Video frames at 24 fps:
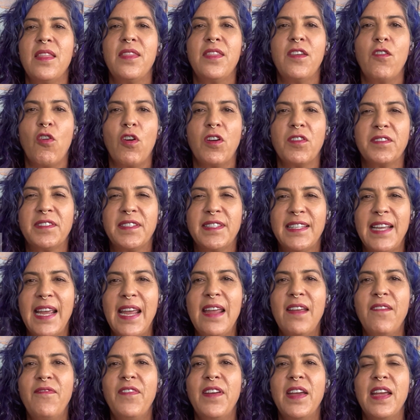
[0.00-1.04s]
There are
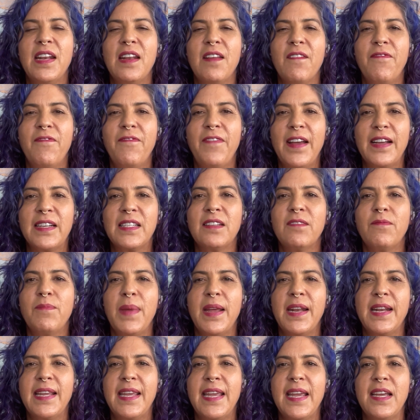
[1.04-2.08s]
safe and effective
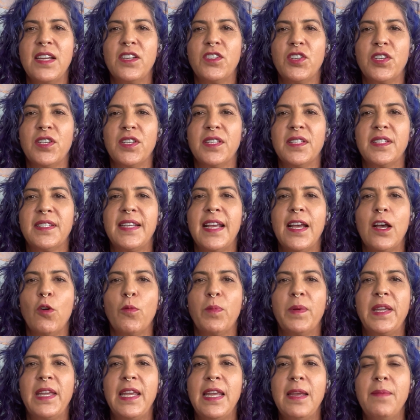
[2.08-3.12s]
medications to
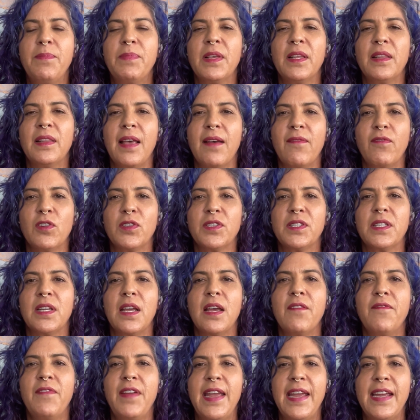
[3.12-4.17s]
help keep the levels
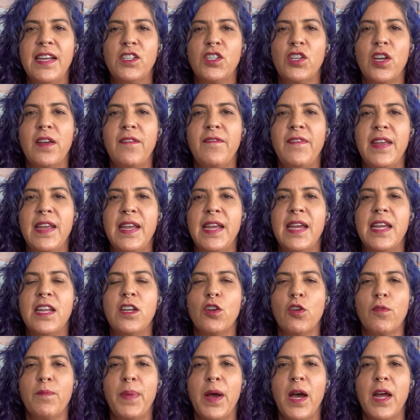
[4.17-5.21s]
of H I V in
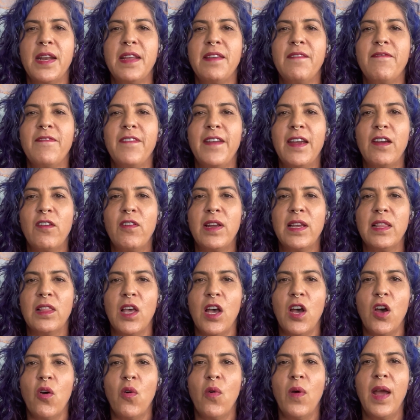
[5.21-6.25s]
your body very
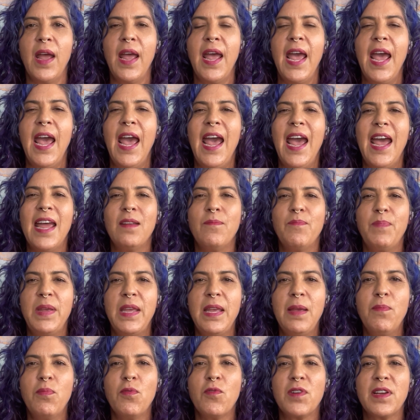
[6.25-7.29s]
low, and
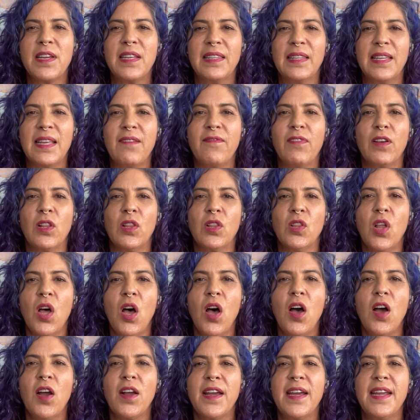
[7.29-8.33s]
people can live a
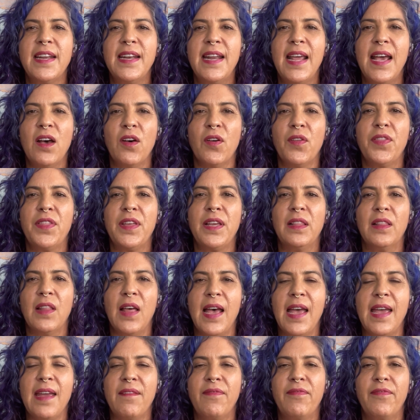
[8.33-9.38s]
long and healthy
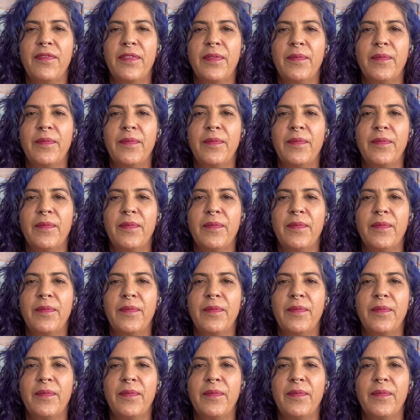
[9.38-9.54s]
life.